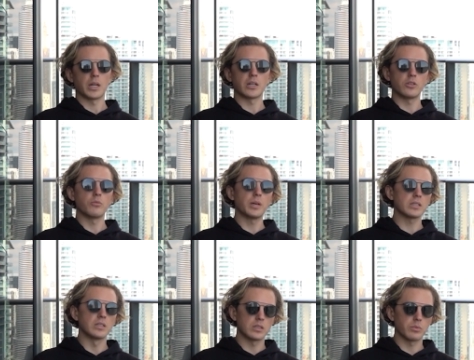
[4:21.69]
But on a new
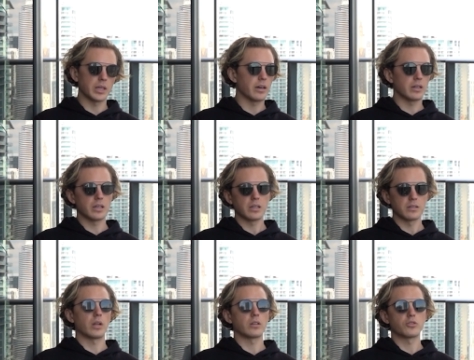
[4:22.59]
business, without any
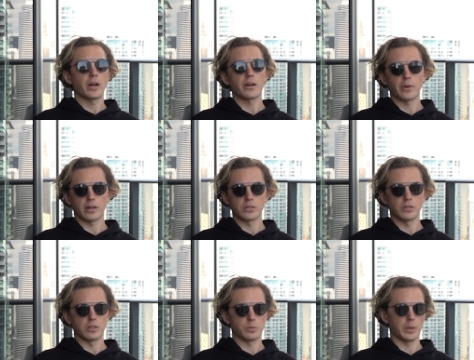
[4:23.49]
uh, track record,
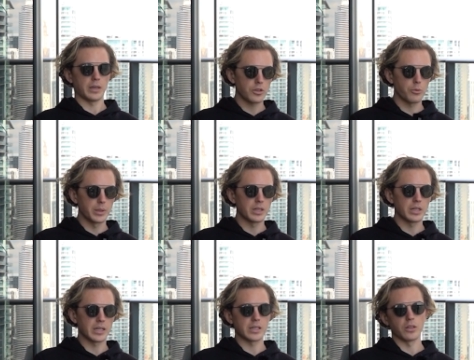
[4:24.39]
so to speak, your ability
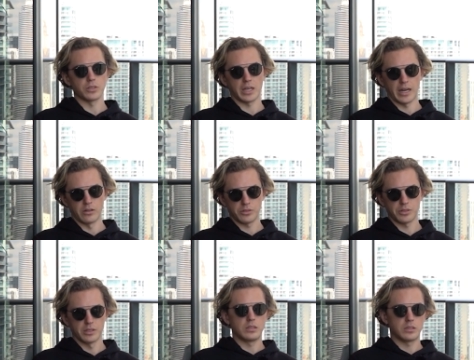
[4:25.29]
to get those
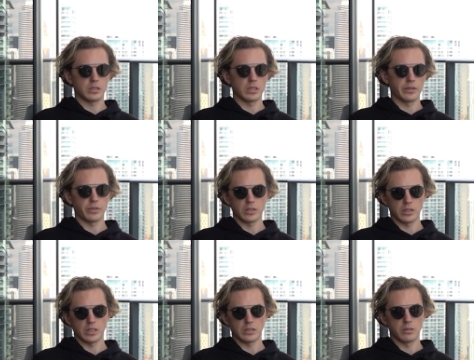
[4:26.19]
accounts is
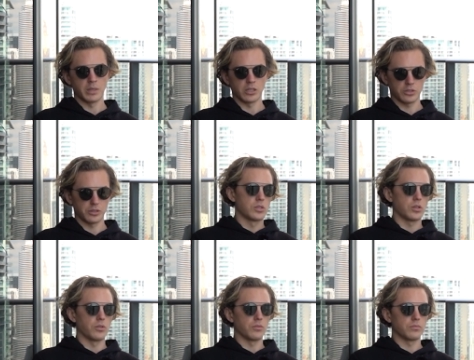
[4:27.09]
significantly diminished.
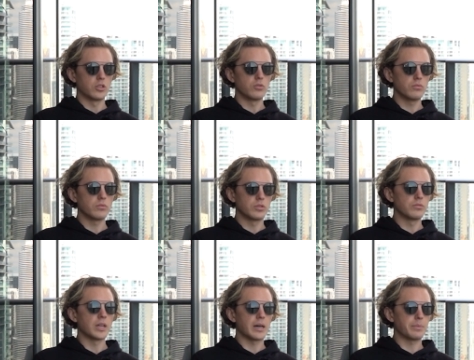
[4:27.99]
So don't do
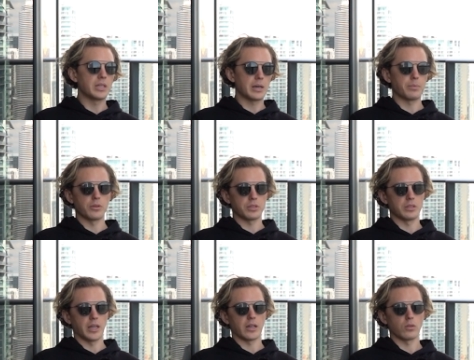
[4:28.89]
not be that
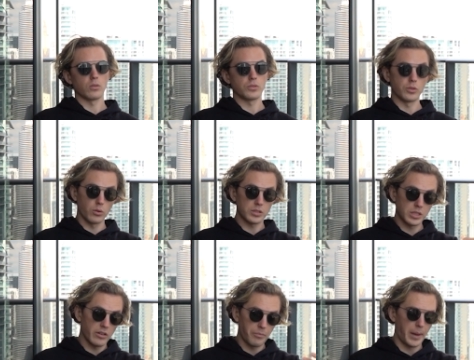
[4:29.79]
person that holds
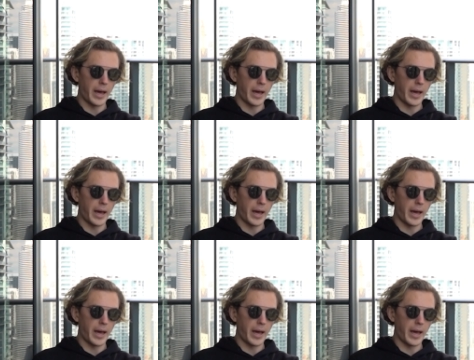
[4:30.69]
yourself